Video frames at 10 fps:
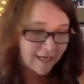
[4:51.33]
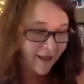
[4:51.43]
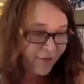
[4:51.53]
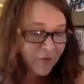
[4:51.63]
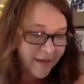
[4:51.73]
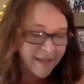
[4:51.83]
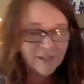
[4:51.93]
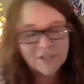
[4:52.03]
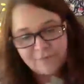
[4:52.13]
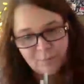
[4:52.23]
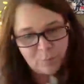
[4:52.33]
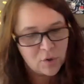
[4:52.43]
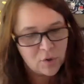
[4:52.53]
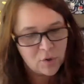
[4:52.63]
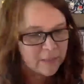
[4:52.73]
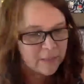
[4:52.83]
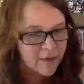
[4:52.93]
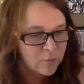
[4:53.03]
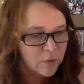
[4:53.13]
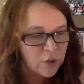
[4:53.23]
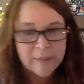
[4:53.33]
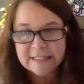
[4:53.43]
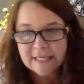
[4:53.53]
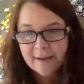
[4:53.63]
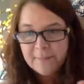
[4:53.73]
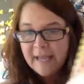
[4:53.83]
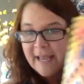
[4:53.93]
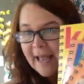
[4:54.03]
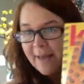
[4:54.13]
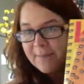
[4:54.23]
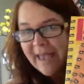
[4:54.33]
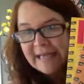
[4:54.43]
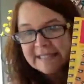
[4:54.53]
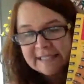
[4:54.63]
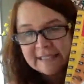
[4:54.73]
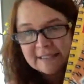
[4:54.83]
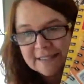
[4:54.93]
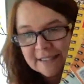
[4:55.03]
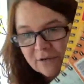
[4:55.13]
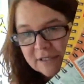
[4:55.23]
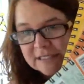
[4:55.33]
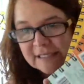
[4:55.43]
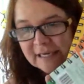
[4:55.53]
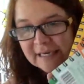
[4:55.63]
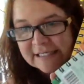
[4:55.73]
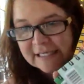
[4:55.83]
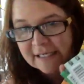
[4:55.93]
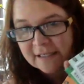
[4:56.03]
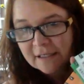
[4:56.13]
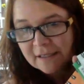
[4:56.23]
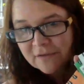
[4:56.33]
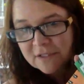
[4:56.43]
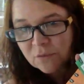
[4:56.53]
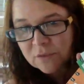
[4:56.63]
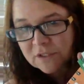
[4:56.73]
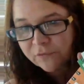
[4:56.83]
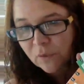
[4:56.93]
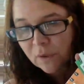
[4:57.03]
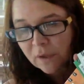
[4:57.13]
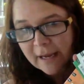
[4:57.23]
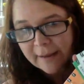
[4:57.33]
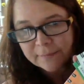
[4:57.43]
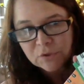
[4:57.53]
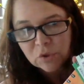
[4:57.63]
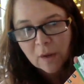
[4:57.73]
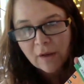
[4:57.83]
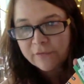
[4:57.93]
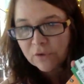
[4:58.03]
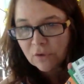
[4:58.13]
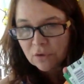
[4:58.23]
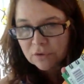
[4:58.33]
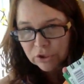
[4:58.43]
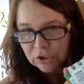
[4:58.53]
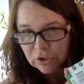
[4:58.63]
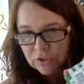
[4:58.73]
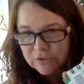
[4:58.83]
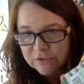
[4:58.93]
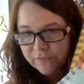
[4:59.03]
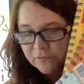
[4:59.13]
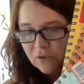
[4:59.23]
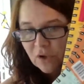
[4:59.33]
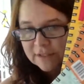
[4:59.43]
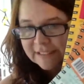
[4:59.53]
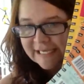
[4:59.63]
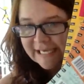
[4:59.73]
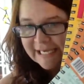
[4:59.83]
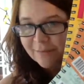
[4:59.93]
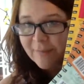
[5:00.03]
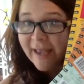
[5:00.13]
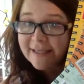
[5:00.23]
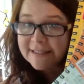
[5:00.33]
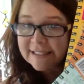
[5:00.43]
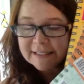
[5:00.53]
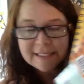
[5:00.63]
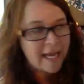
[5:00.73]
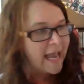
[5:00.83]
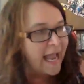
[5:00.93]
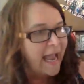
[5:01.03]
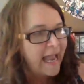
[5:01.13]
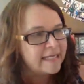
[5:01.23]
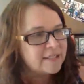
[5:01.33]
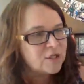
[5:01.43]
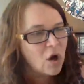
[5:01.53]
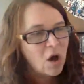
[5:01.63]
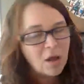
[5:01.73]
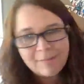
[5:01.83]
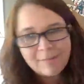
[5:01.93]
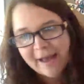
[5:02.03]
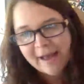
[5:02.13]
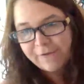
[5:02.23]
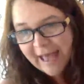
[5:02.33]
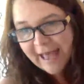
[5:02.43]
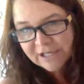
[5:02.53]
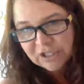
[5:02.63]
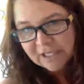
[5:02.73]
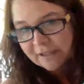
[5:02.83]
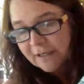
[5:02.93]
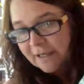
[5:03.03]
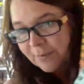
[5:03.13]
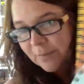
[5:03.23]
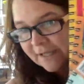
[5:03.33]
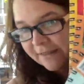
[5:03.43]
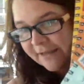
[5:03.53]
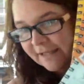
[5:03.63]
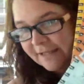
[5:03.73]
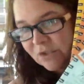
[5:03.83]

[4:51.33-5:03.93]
other thing I just pulled from the other room is a magazine series that I did. This was for 12-year-old girls called Kiki Magazine. and it's all about fashion. But the thing that's